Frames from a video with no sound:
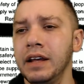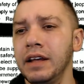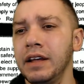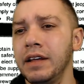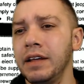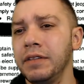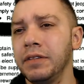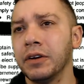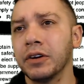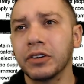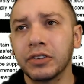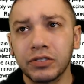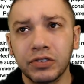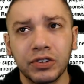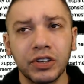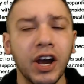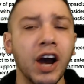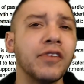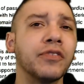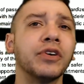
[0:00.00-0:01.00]
They're
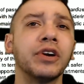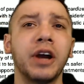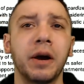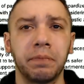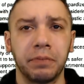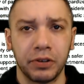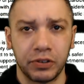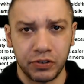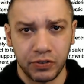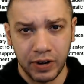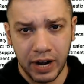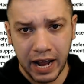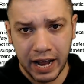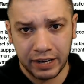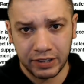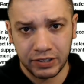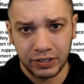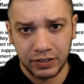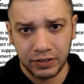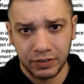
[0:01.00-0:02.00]
covering up their
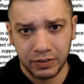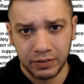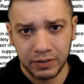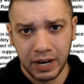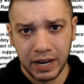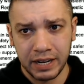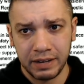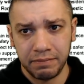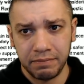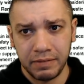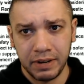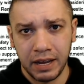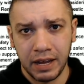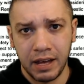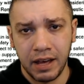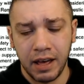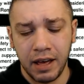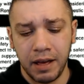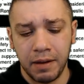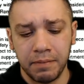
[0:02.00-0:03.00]
tracks, right?
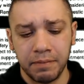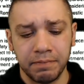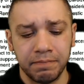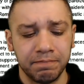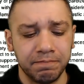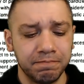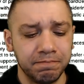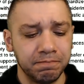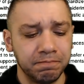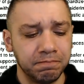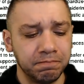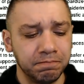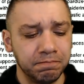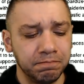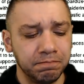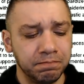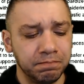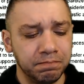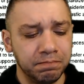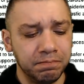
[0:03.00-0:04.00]

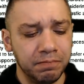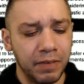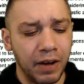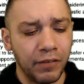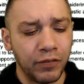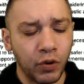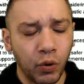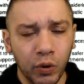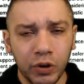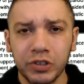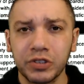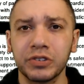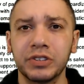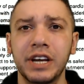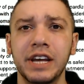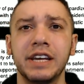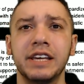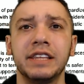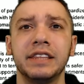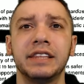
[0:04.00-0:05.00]
Of course they're
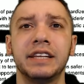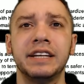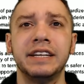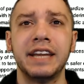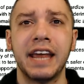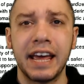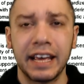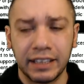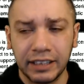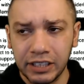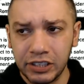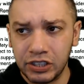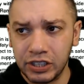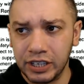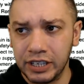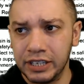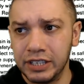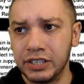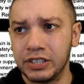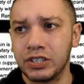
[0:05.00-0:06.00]
taking the
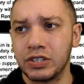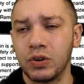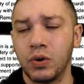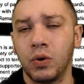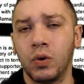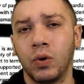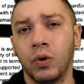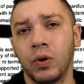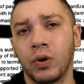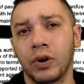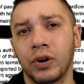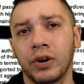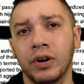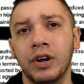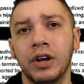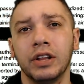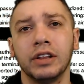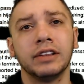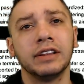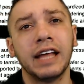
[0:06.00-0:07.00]
negligence or
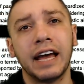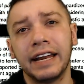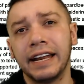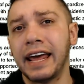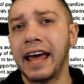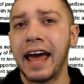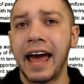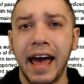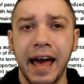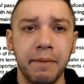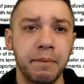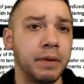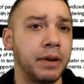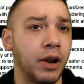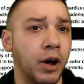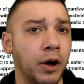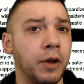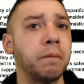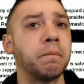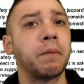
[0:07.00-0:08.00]
let it happen
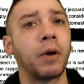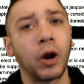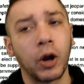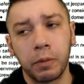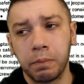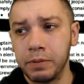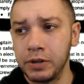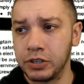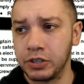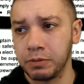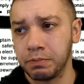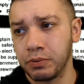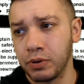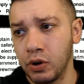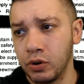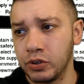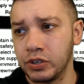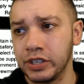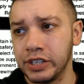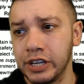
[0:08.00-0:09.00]
on purpose
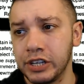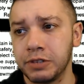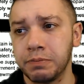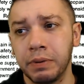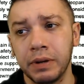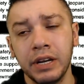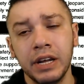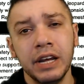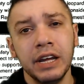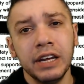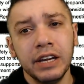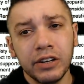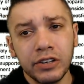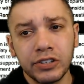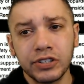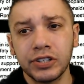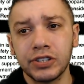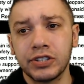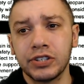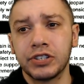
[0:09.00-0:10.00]
approach of this. But here's
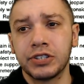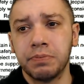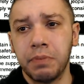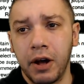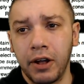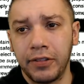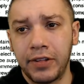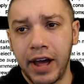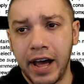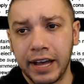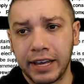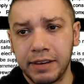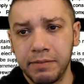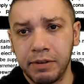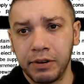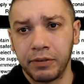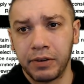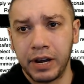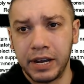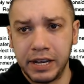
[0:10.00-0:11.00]
just a small
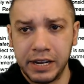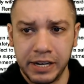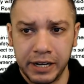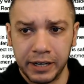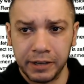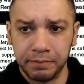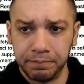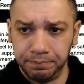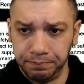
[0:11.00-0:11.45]
document right here.